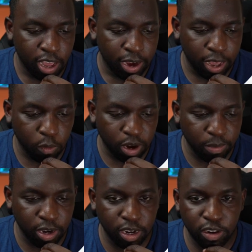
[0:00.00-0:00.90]
Now what I'm
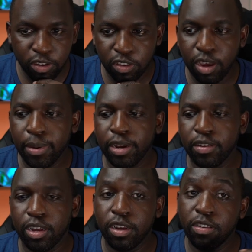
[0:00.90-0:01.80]
going to do is go back
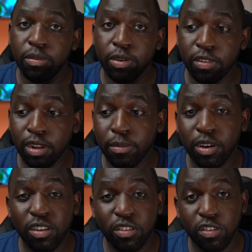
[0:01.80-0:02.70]
to customers and I'm
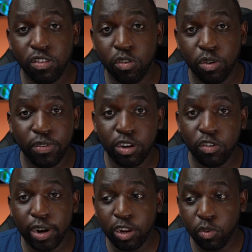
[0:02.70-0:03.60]
going to just sort of
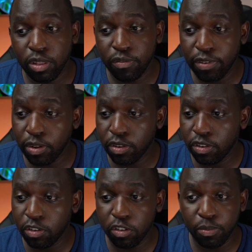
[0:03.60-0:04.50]
interact with the
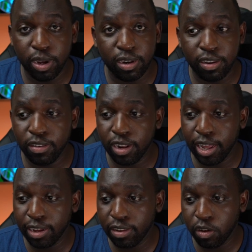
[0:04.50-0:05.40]
filters just by
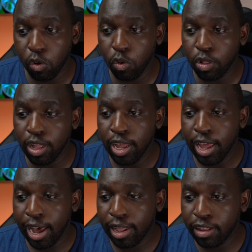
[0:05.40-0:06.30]
deselecting all
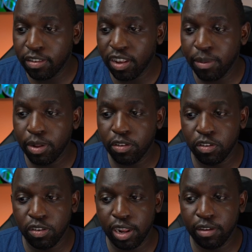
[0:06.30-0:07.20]
and this time I'll
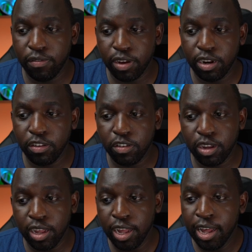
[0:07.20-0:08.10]
just select
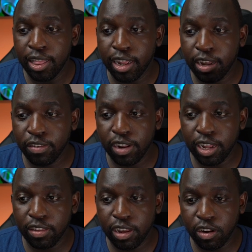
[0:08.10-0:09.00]
furniture, then I'll
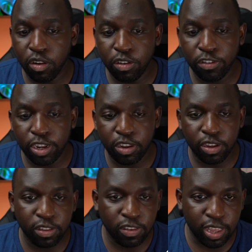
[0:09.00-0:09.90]
select technology and you
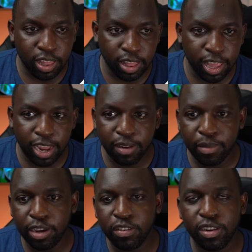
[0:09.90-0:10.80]
can see that the
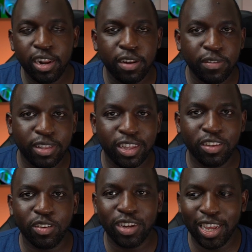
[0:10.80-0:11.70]
animation and everything
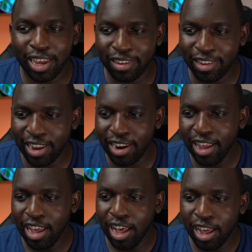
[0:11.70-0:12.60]
sort of kicks in
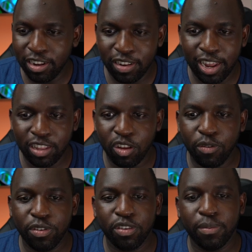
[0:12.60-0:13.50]
and select
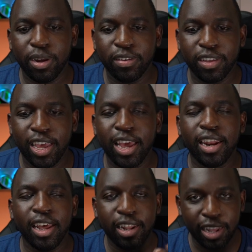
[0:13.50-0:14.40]
office supplies
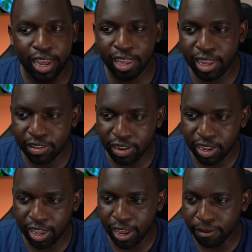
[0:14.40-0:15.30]
again and that kicks in
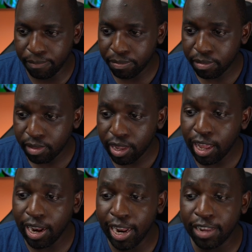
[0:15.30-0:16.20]
again.
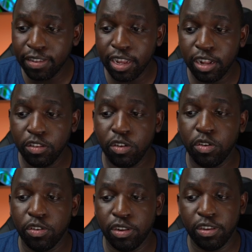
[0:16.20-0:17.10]
Last thing I'll do
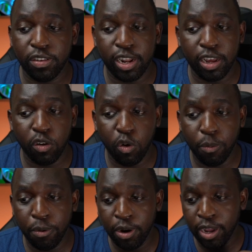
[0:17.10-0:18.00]
is a deselect
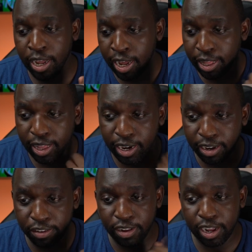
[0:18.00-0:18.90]
corporate, then
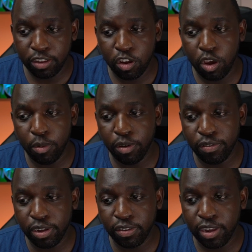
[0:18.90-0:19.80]
deselect home
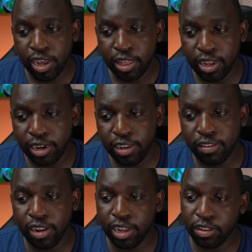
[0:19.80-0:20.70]
office, then
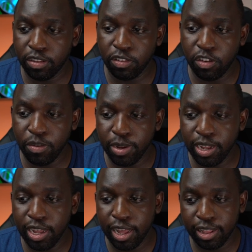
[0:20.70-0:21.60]
deselect
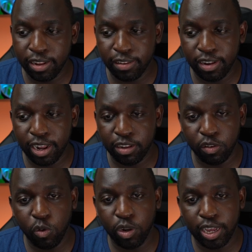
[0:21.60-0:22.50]
consumer, and then select
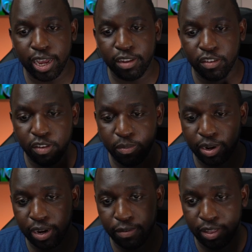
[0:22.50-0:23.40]
all again just to
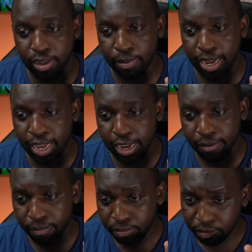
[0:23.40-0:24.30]
bring everything back in.